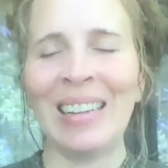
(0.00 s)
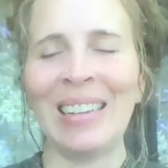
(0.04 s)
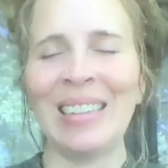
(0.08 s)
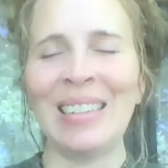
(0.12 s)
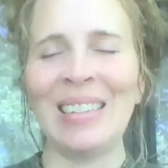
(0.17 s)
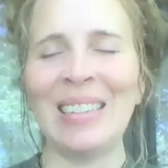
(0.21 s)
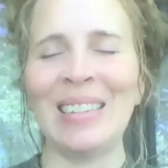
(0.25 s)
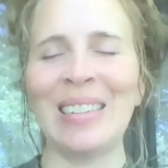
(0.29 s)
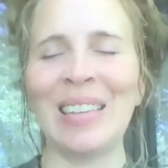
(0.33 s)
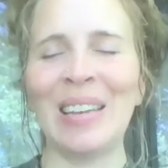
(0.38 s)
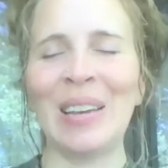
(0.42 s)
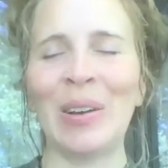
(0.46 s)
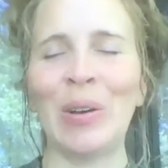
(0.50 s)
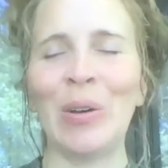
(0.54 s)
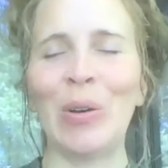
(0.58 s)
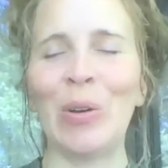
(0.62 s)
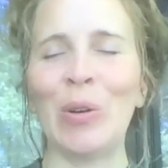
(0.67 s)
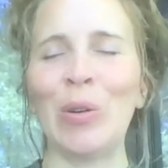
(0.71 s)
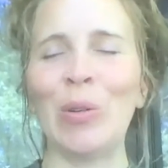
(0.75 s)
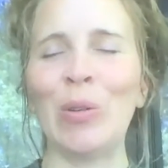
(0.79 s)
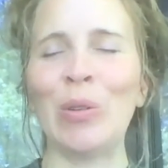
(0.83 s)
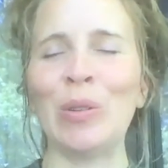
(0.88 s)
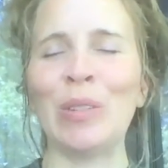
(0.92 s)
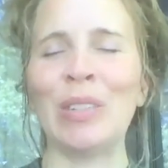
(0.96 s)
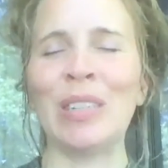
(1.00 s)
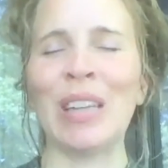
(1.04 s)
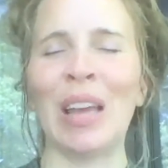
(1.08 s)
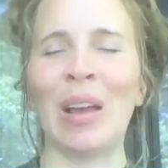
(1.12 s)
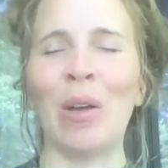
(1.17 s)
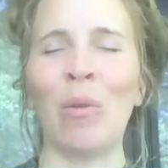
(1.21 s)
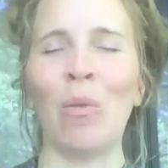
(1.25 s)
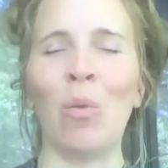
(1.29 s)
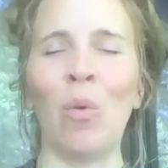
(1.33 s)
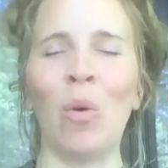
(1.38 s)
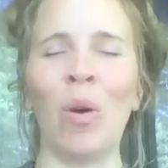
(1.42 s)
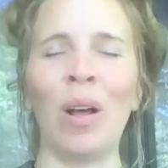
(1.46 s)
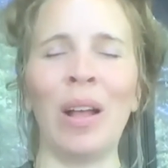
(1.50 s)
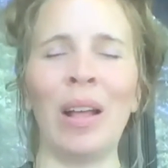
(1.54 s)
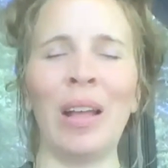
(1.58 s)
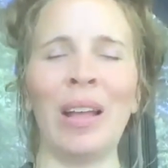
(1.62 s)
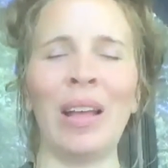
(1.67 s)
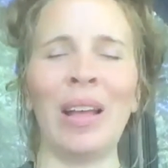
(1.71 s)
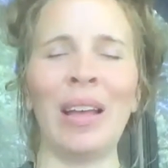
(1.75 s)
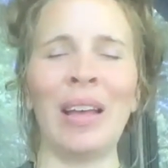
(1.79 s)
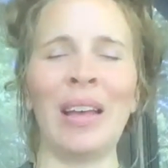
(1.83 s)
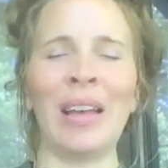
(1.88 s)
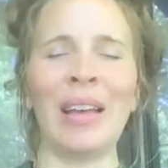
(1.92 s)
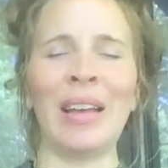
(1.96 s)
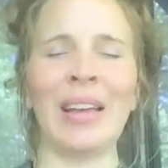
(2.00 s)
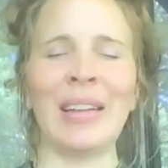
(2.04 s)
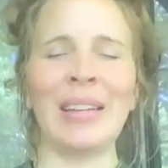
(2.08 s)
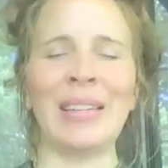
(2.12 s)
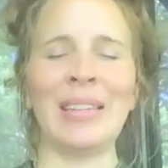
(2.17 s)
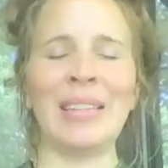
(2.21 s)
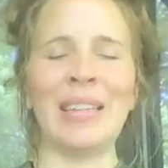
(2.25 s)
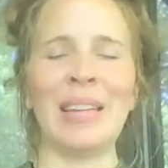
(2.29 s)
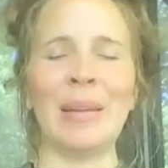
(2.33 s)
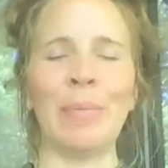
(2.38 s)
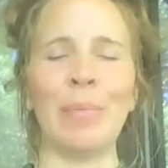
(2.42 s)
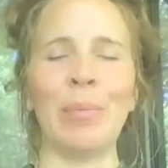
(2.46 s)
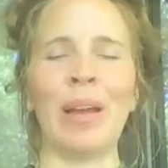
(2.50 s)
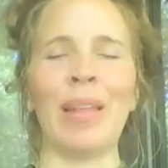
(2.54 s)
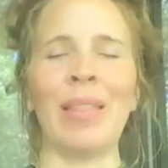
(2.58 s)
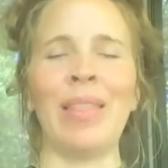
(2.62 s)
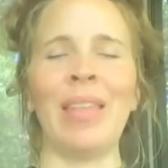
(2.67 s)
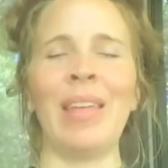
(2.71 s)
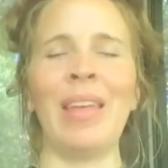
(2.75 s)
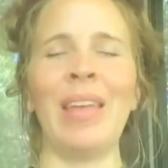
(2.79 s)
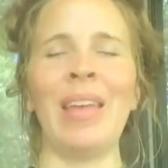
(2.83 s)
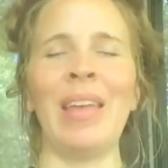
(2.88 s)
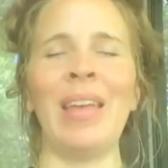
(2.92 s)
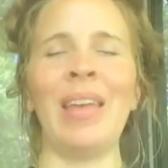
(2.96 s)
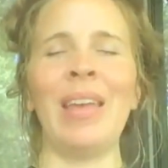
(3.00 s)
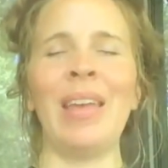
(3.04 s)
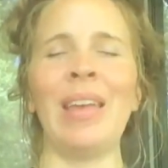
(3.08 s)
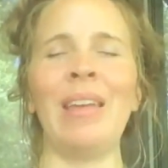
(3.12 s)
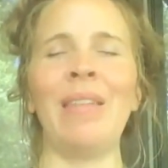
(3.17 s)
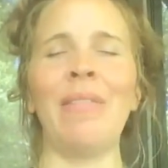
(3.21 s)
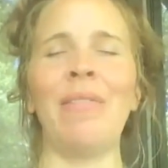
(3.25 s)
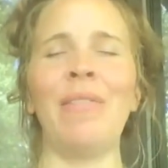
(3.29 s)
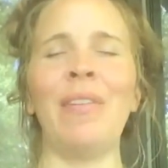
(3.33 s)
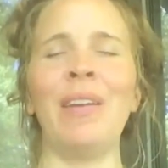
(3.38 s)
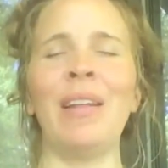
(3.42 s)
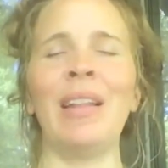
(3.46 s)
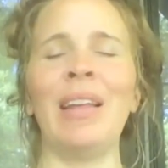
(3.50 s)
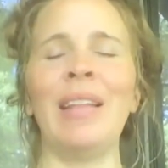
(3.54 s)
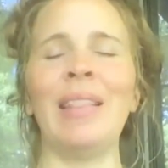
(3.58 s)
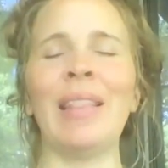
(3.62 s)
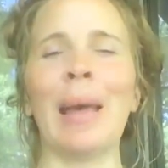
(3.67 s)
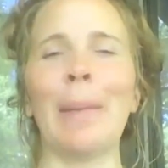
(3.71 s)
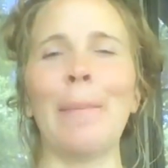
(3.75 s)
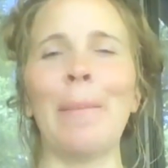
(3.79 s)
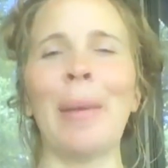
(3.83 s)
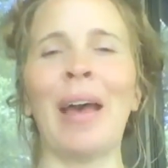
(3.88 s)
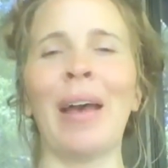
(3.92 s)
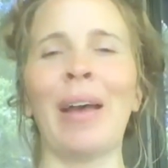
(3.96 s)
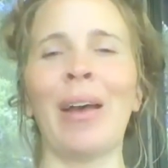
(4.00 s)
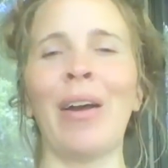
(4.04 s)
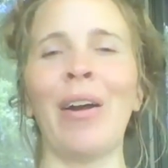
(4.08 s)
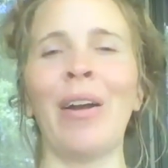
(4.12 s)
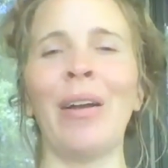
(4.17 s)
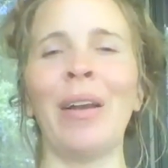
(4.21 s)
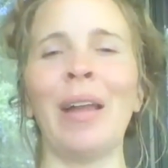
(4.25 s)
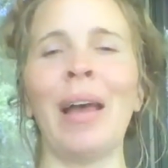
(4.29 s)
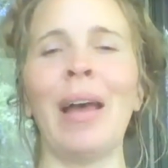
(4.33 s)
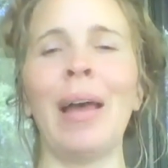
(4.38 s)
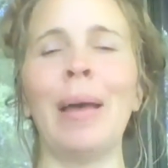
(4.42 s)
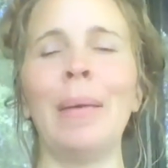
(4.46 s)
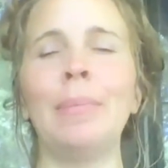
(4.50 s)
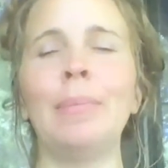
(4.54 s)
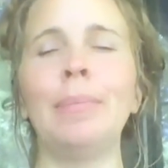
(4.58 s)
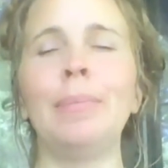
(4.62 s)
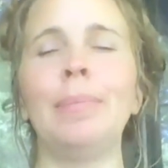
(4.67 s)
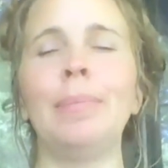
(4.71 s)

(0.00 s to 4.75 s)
So take one deep breath in, filling that back heart up.